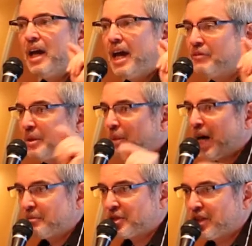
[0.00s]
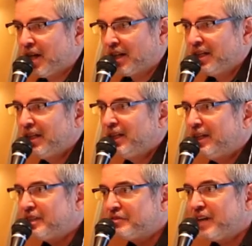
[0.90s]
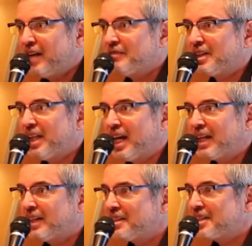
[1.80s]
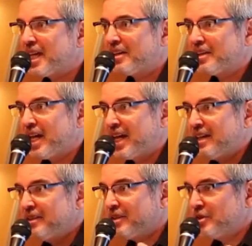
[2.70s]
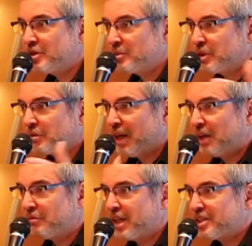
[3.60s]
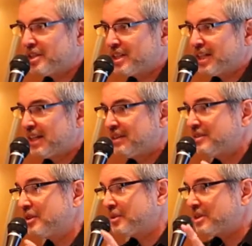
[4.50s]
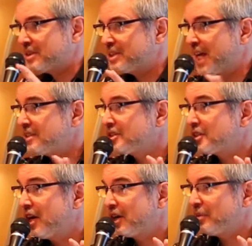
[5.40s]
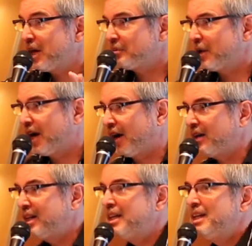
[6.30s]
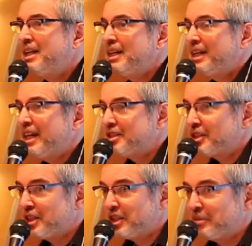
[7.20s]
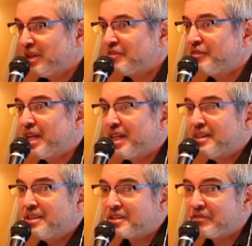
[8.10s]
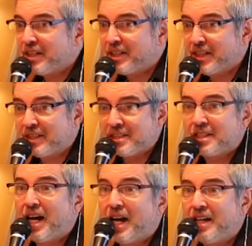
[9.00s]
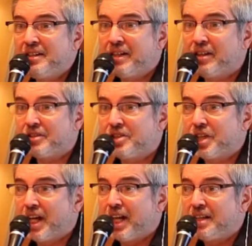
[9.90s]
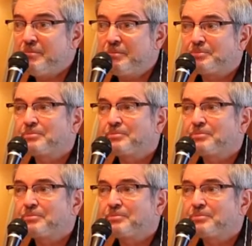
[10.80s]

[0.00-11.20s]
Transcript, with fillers: Every pop song. It's five o'clock on a Saturday. The usual crowd rushes in. So it's a, that's a song about a bar. It's a little bit funny. This feeling inside, Elton John.